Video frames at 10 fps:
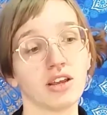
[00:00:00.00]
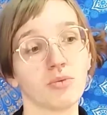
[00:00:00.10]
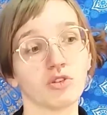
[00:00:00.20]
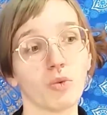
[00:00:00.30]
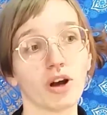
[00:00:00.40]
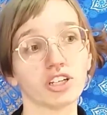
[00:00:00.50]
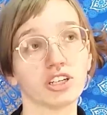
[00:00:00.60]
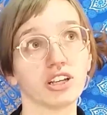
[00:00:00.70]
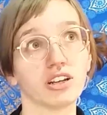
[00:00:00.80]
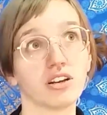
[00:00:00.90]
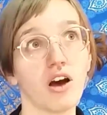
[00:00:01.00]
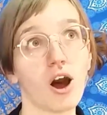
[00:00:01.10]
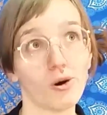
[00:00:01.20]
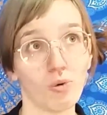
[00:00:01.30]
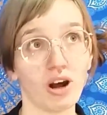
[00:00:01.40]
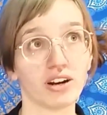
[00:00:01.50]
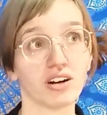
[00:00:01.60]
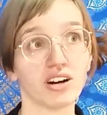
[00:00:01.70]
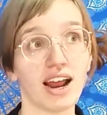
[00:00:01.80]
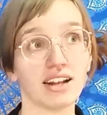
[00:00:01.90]
it was washed in hot
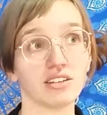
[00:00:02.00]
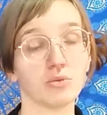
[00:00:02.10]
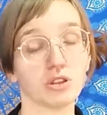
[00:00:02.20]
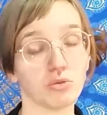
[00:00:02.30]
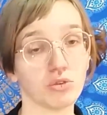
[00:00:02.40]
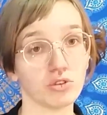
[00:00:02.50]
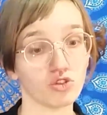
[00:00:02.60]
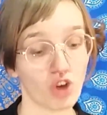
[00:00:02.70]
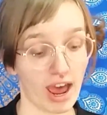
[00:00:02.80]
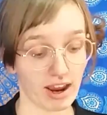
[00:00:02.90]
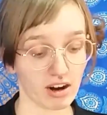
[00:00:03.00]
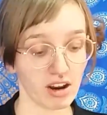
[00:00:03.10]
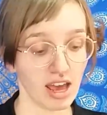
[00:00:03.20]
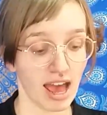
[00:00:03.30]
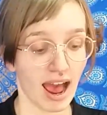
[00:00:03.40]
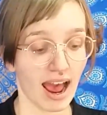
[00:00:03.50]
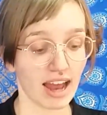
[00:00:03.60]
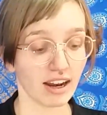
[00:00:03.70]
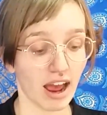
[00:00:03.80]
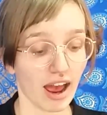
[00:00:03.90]
water and it went through the dryer,
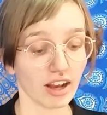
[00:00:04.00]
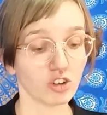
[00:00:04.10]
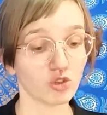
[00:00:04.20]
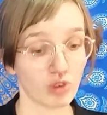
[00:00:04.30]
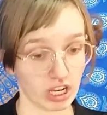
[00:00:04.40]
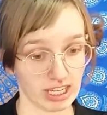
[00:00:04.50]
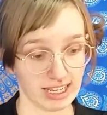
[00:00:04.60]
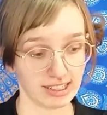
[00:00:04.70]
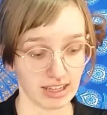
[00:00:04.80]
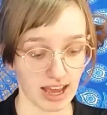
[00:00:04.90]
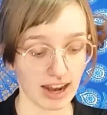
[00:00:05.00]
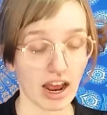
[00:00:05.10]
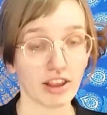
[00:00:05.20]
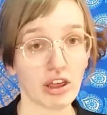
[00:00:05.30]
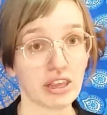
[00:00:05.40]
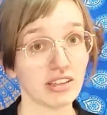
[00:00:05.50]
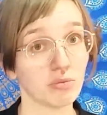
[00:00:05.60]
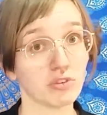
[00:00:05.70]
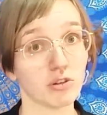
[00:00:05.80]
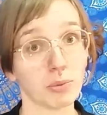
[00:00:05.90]
and I shrunk it. And I thought
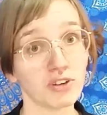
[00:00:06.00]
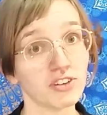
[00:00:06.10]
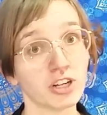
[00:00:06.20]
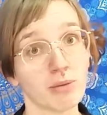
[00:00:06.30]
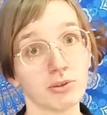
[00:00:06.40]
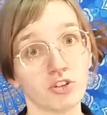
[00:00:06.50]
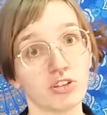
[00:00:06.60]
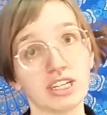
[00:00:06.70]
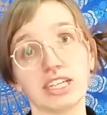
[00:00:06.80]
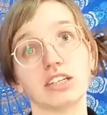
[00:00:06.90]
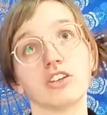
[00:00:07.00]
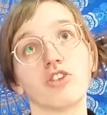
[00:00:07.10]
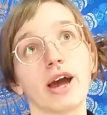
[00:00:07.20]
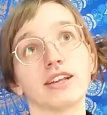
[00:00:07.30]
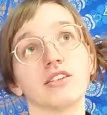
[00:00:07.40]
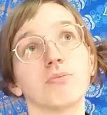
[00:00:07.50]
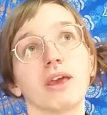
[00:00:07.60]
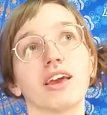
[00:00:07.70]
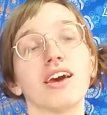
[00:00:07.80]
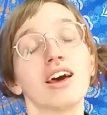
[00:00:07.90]
this was the perfect opportunity to try to
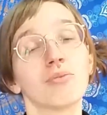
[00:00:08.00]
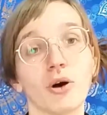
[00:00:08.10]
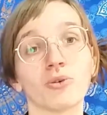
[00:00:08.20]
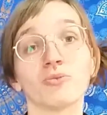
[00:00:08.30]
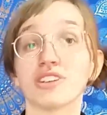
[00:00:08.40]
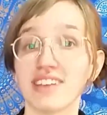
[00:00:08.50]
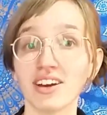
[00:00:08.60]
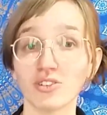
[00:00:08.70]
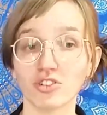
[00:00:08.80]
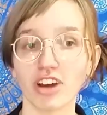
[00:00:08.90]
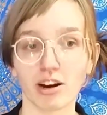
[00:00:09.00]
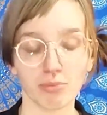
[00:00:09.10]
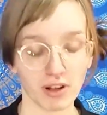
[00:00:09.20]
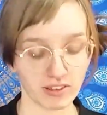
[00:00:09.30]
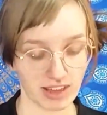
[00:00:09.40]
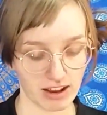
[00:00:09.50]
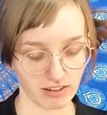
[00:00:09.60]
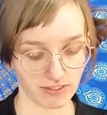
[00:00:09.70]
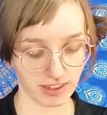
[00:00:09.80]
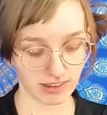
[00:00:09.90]
make my own recycled dryer balls out
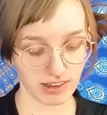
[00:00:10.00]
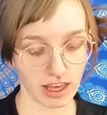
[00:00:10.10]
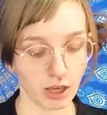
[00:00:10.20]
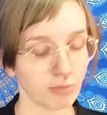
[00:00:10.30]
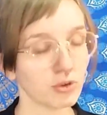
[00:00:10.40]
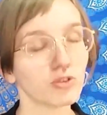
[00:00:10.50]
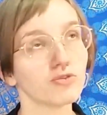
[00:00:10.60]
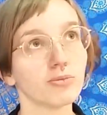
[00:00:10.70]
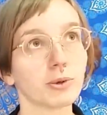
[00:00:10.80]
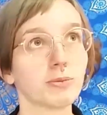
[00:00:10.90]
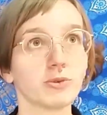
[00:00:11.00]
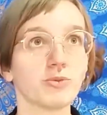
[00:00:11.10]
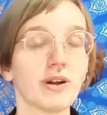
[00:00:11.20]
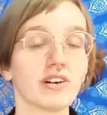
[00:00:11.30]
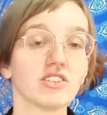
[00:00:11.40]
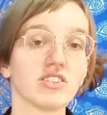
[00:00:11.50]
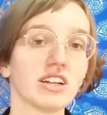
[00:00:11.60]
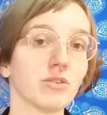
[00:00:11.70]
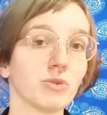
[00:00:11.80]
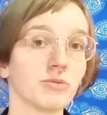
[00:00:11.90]
of this beautiful purple sweater so
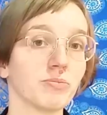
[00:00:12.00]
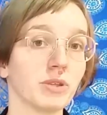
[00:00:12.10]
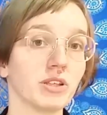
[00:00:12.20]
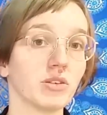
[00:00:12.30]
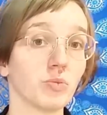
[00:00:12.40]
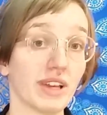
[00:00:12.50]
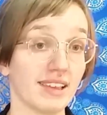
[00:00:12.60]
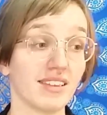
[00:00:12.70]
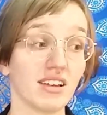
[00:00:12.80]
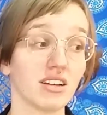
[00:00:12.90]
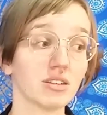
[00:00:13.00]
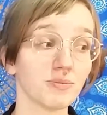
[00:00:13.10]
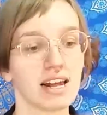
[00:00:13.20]
that it wouldn't be wasted.